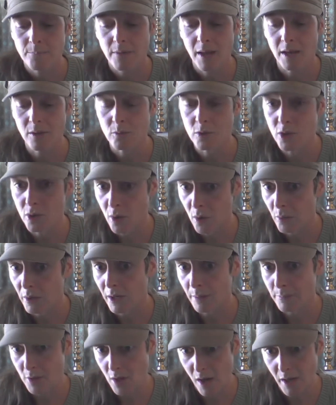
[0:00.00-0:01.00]
And you know what
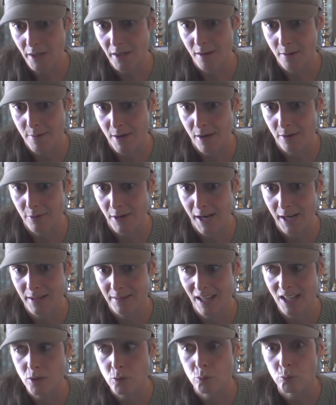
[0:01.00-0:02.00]
I'm talking about, right?
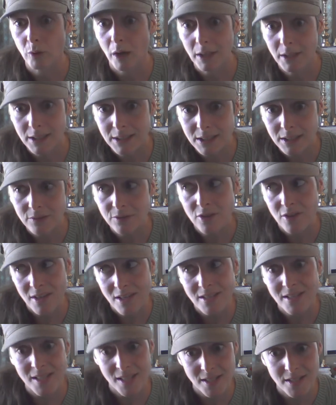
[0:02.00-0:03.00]
That's relative to
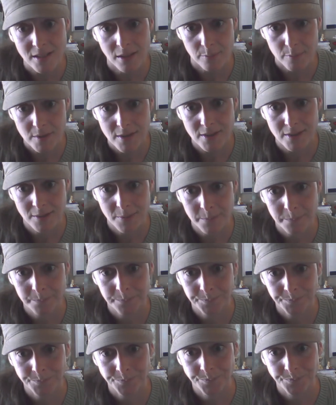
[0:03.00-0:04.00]
these systems.
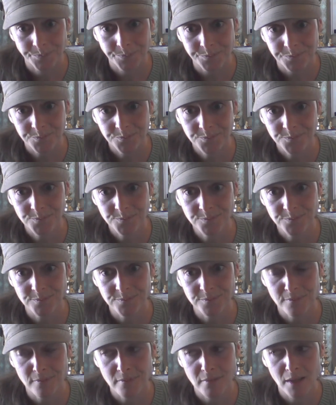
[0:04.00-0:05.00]
Right.